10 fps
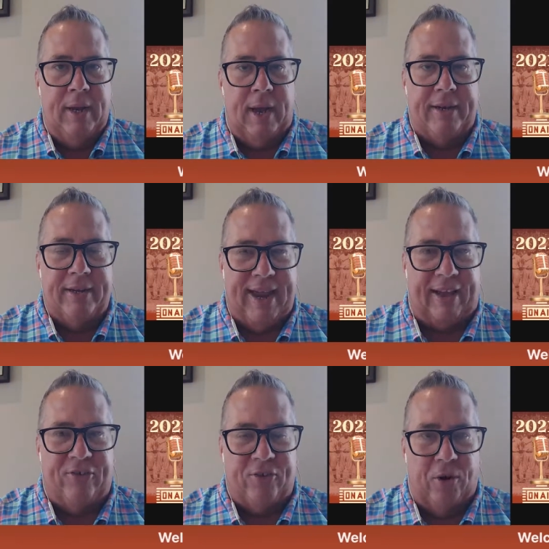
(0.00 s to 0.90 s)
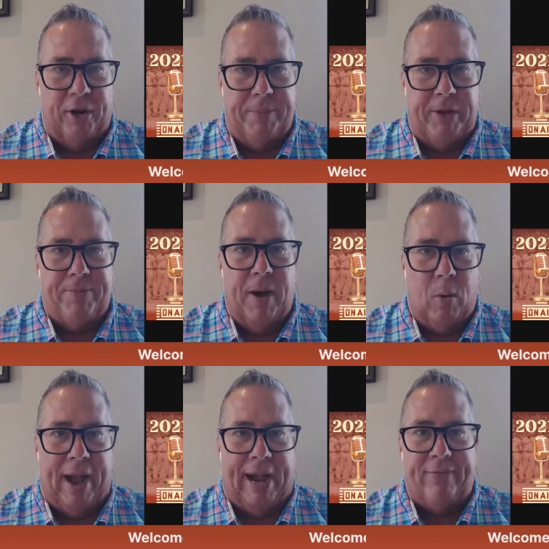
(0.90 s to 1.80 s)
to Texas early to be with my
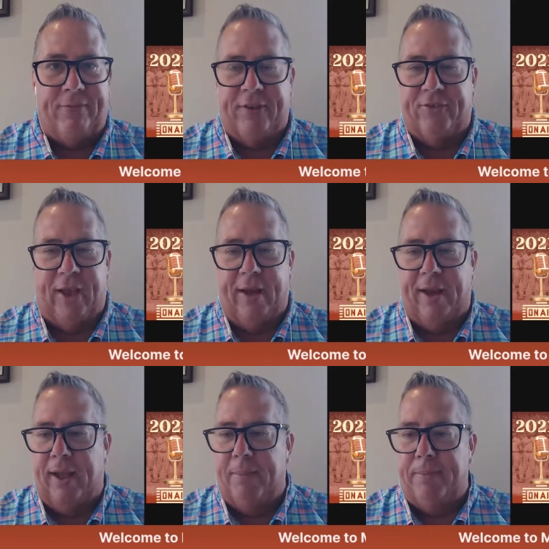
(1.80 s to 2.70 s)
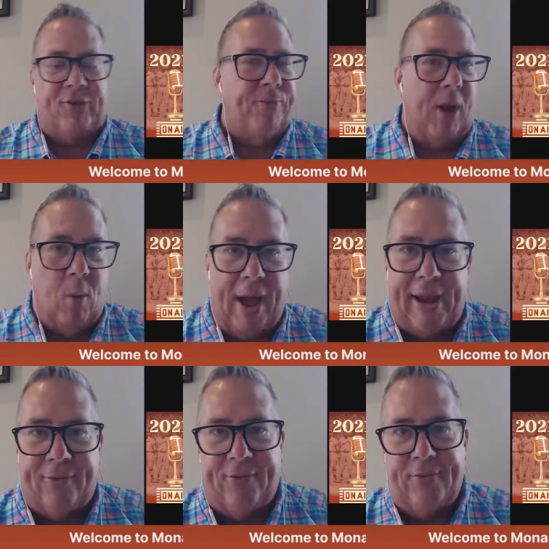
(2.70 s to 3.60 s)
wife, because I miss my
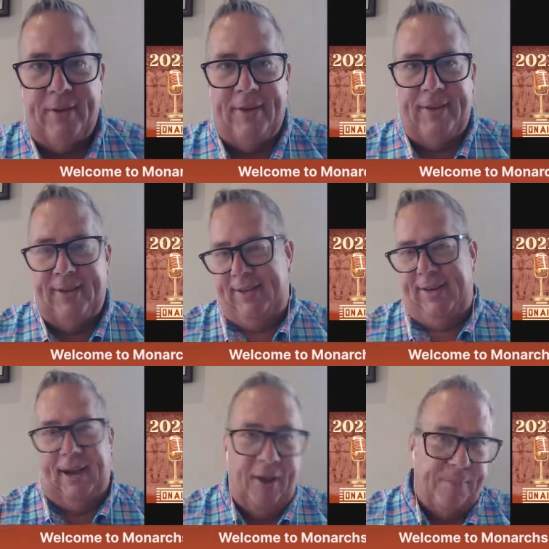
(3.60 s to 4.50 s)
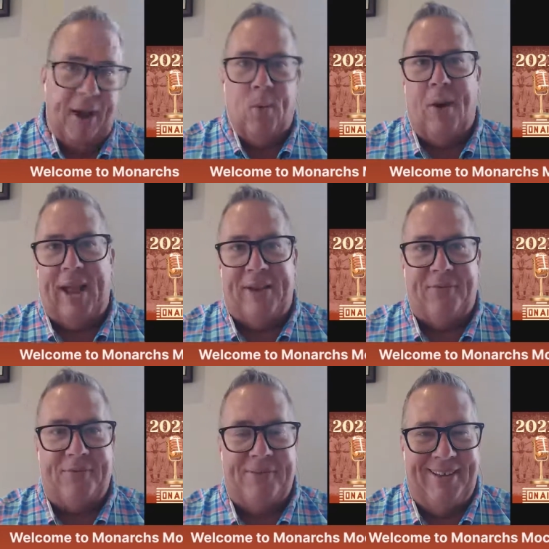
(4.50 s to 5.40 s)
wife. I love my wife.
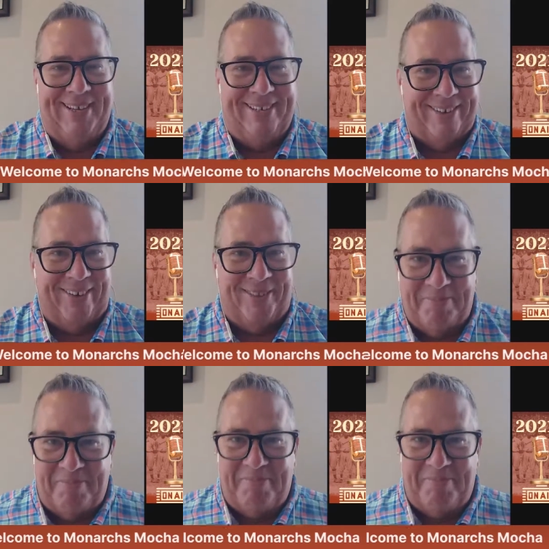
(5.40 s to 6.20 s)
So